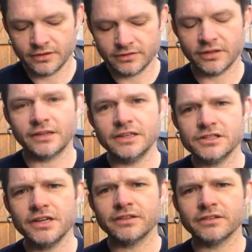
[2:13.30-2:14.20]
Certainly
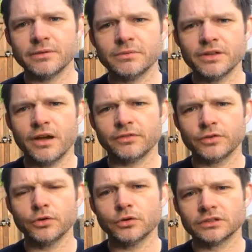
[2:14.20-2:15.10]
Jesus himself
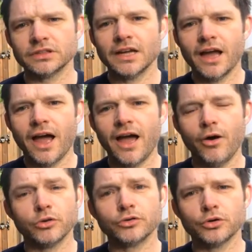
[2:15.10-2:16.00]
taught
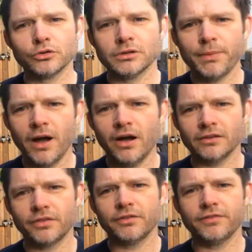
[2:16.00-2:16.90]
or tore
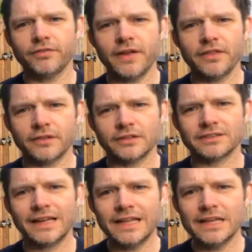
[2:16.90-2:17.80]
apart the
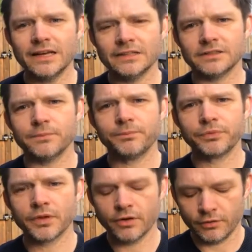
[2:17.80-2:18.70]
faithless legalism
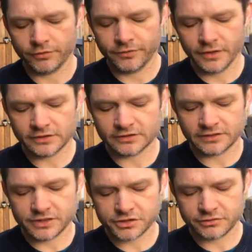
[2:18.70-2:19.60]
of first
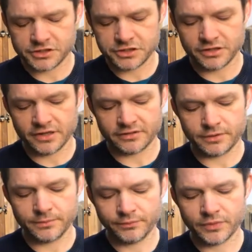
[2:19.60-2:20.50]
century
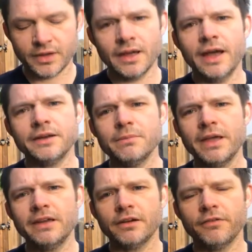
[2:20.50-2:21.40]
Judaism. And he
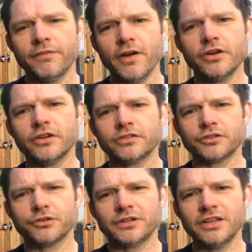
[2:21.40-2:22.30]
made a focused
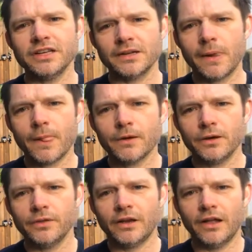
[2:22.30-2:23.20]
critique
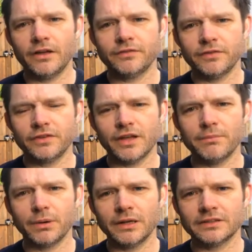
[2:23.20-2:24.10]
on the life of the
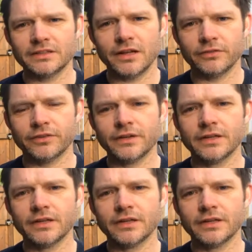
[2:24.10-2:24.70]
temple itself.